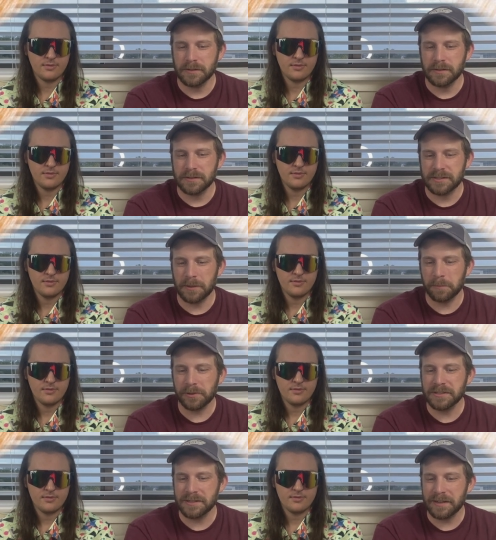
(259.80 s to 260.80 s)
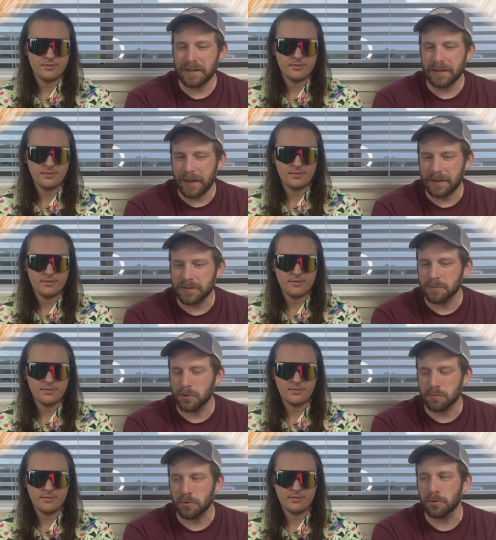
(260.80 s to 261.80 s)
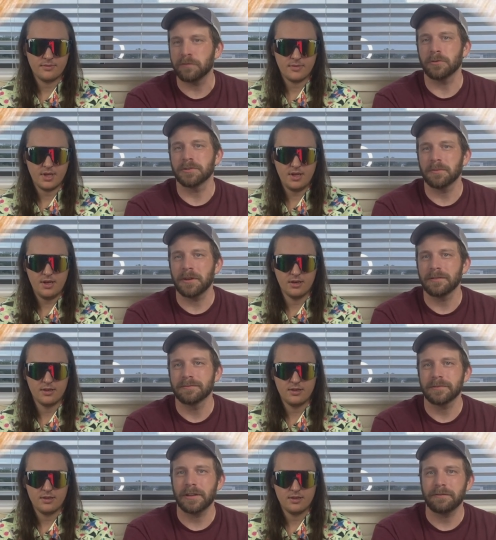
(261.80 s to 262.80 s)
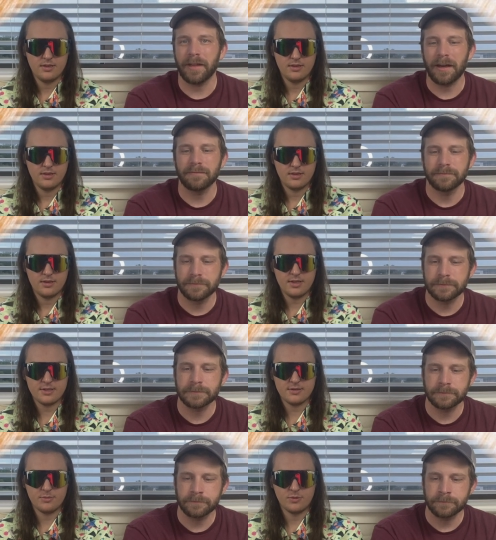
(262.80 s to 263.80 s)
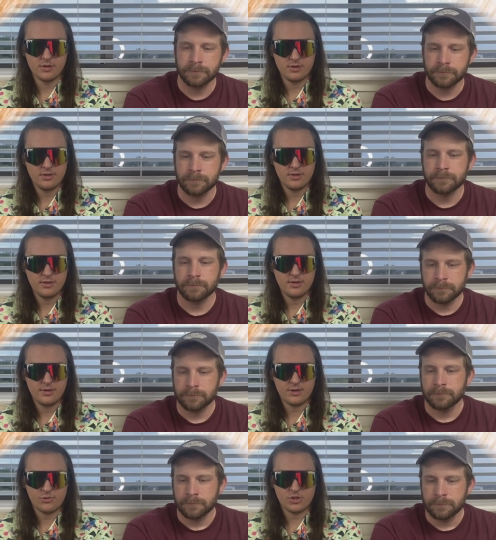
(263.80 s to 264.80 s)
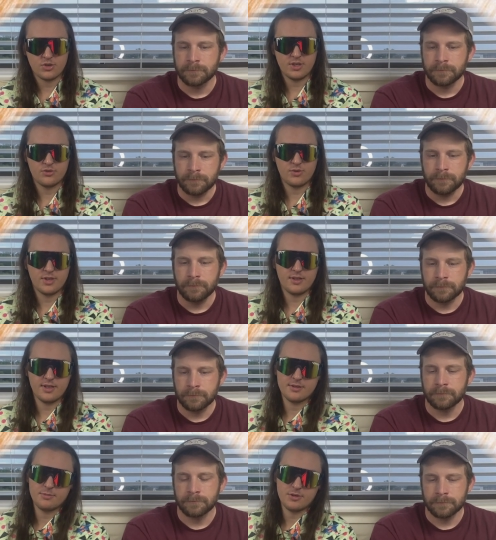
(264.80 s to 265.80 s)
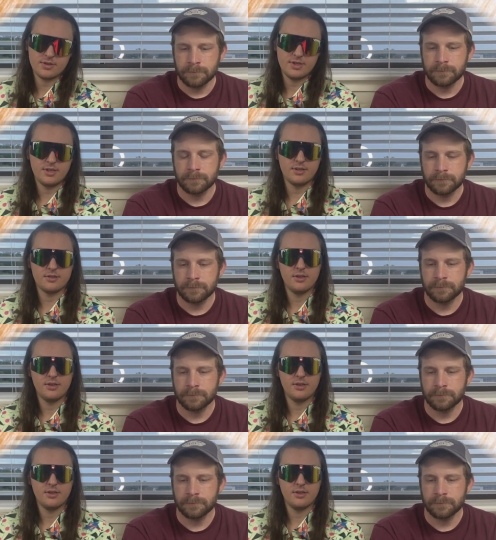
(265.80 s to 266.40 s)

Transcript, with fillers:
Speaker 1: simplicity at its most beautiful to me. Yeah. Love that. Less is more. That's why Shrining's
Speaker 2: running with like smaller titties.